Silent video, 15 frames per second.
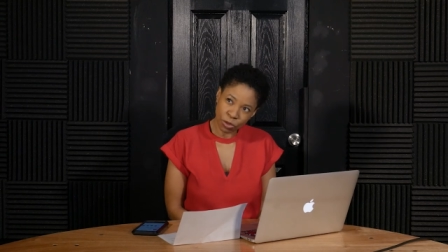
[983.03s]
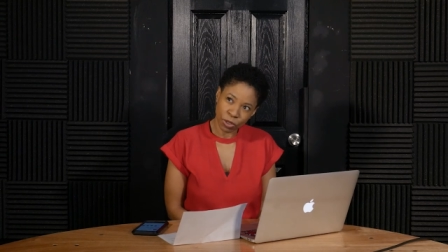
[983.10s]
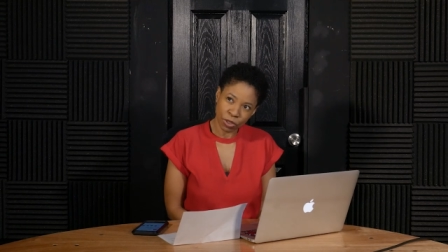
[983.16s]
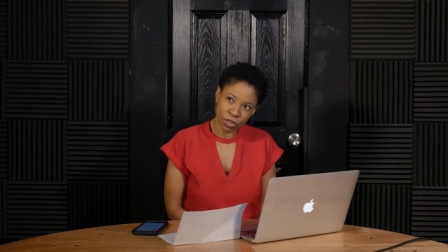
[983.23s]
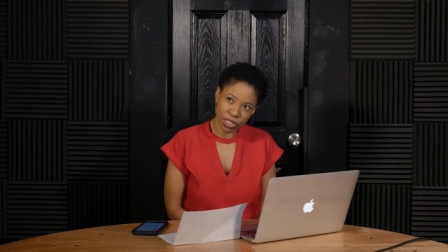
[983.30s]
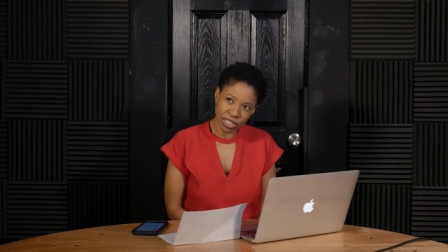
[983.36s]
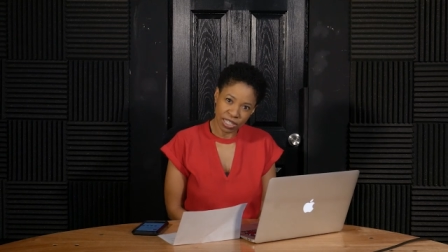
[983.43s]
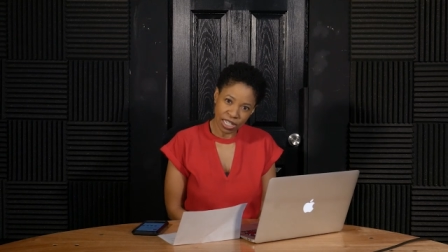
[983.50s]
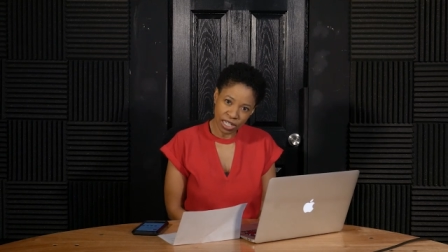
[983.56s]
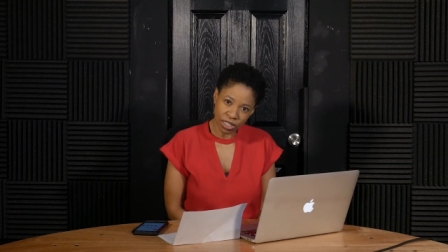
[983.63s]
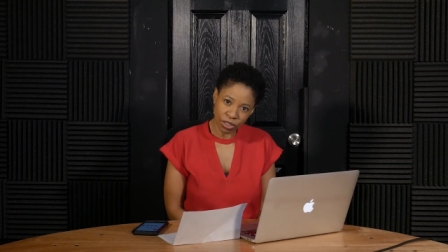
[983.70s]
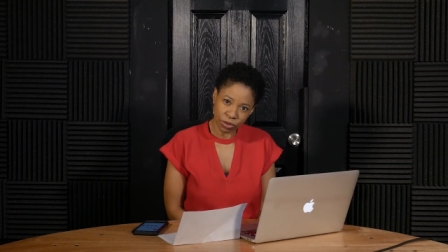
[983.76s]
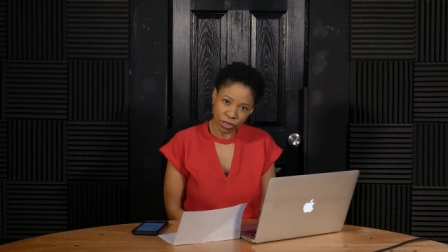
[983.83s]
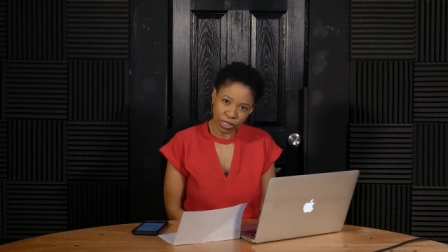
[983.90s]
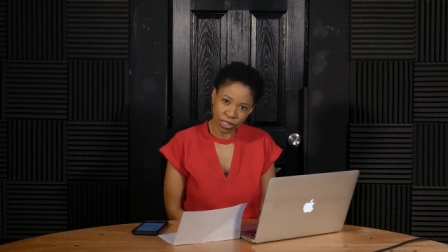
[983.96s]
Christina
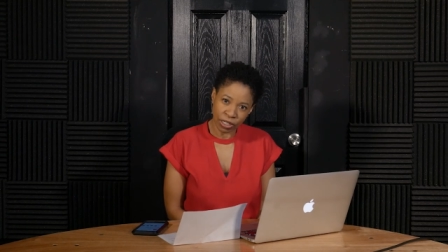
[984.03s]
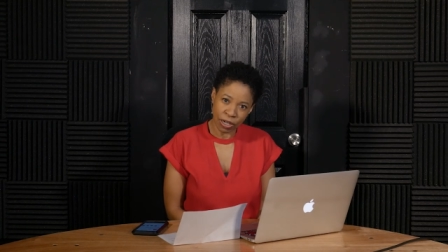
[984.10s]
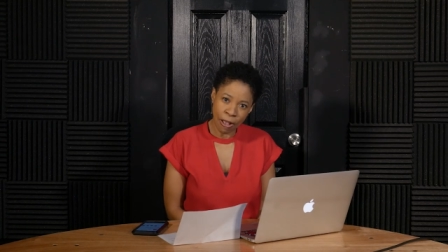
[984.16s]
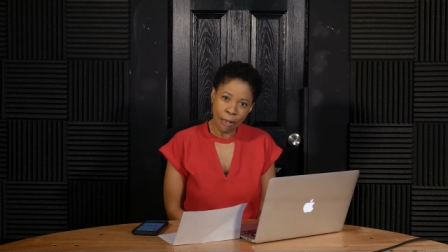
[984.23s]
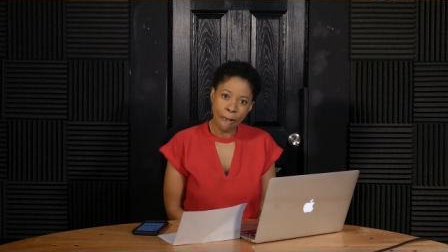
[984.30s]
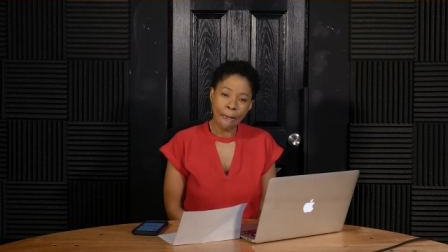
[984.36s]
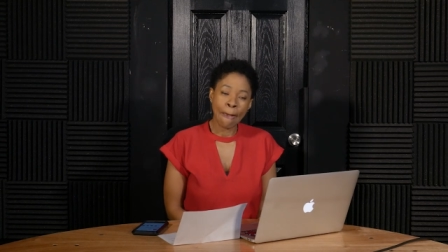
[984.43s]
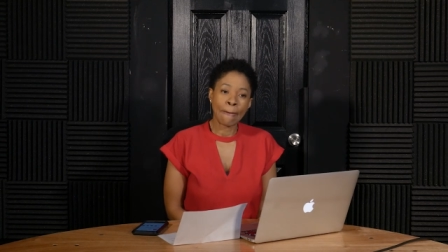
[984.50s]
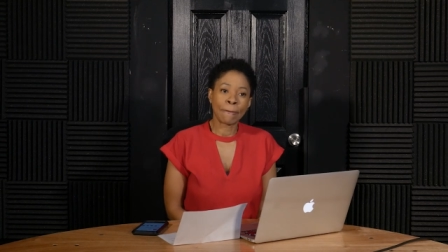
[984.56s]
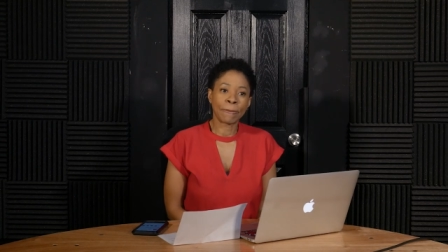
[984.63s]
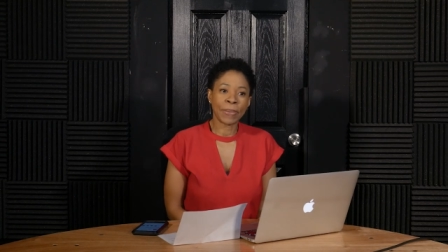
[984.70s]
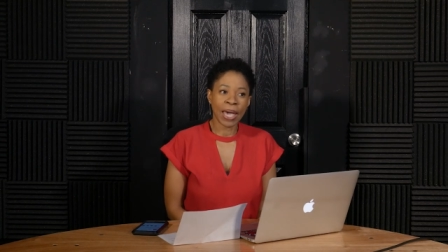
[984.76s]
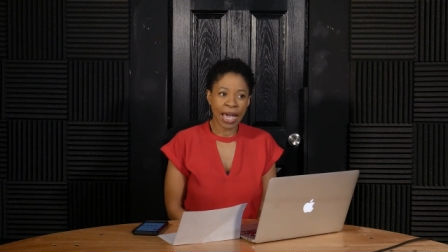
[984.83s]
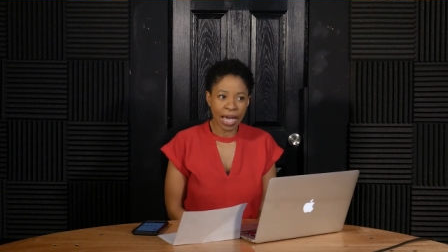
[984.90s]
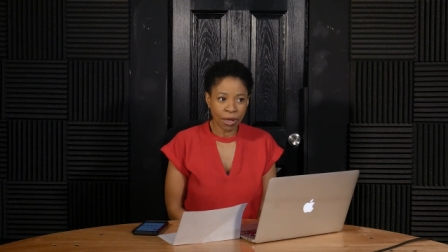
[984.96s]
Greer,
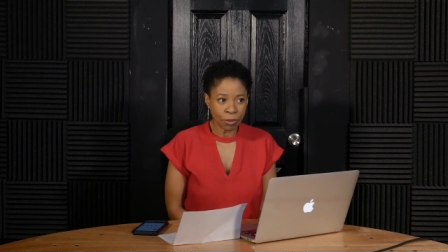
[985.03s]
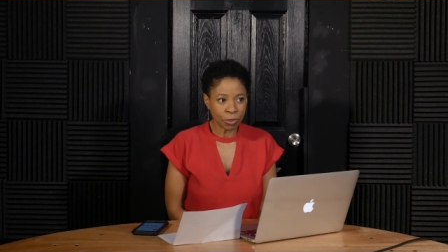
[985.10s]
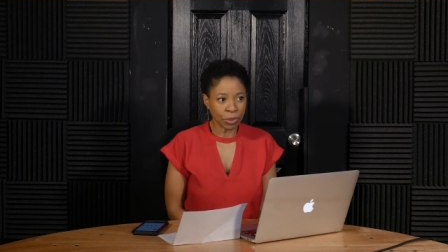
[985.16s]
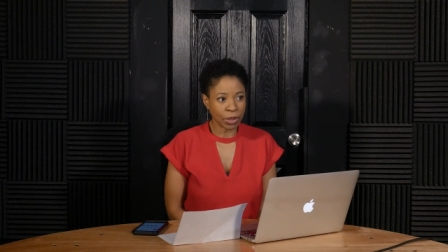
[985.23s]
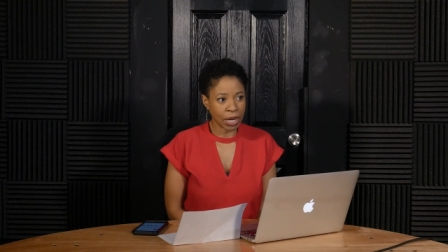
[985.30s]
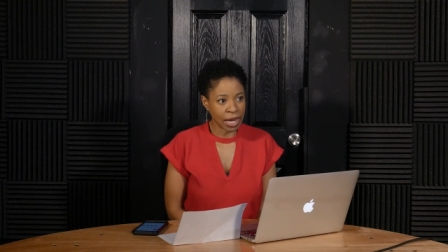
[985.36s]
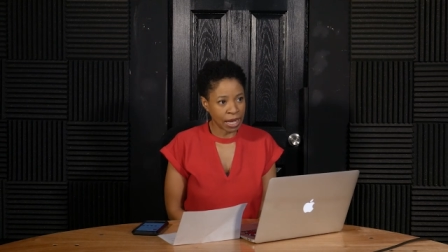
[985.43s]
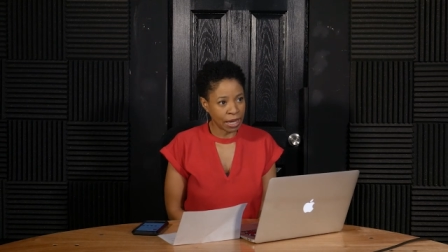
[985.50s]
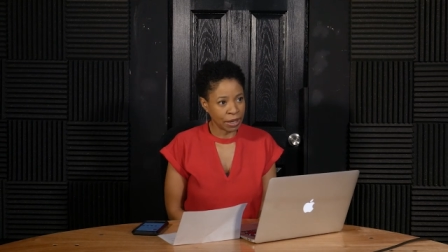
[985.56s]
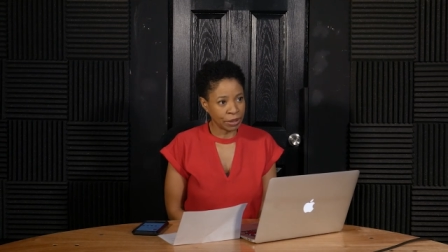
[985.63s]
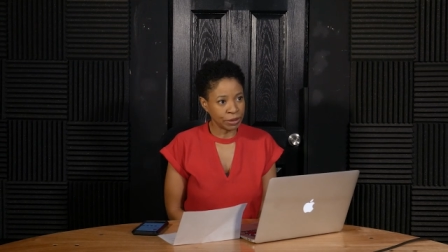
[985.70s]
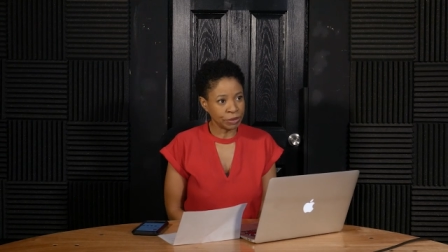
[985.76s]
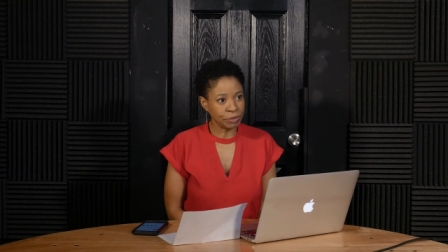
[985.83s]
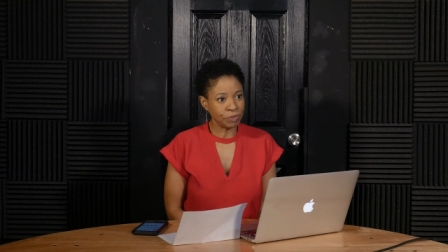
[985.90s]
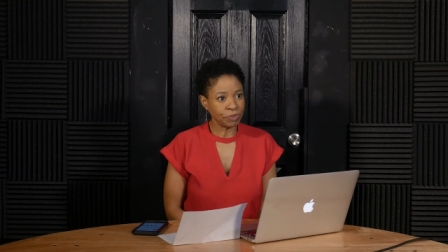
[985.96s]
Pat
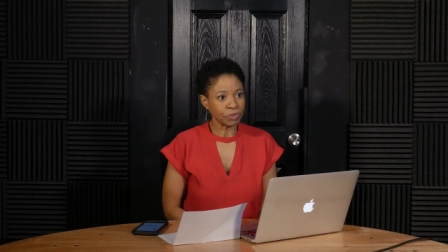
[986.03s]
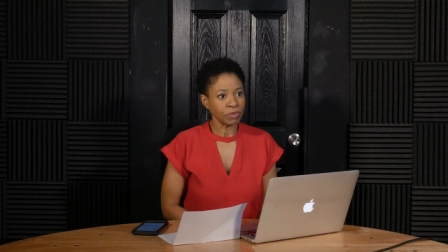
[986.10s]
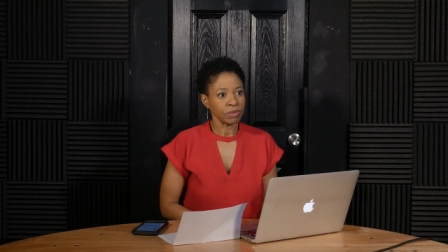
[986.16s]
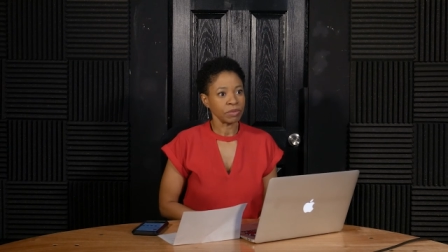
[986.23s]
Brown,